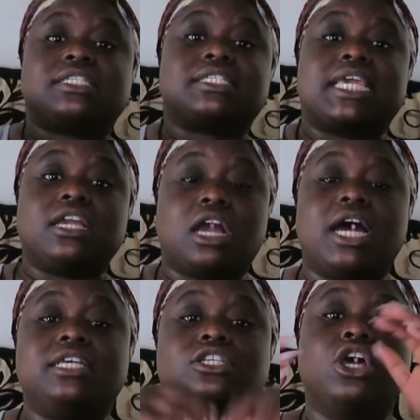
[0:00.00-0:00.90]
Skin
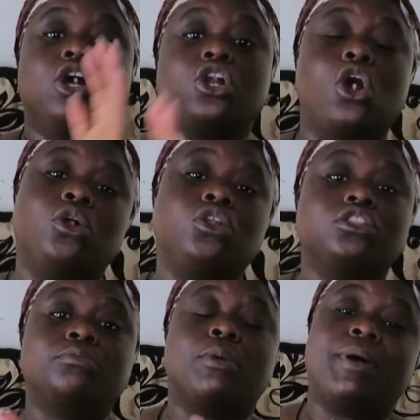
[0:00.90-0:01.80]
guys, go and look
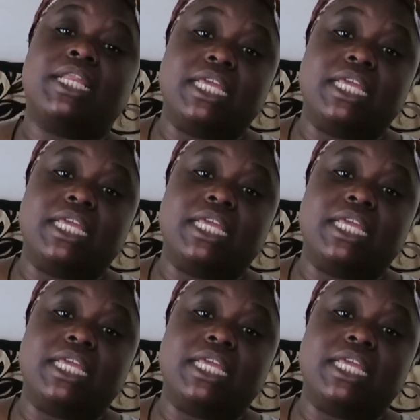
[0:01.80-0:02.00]
them up on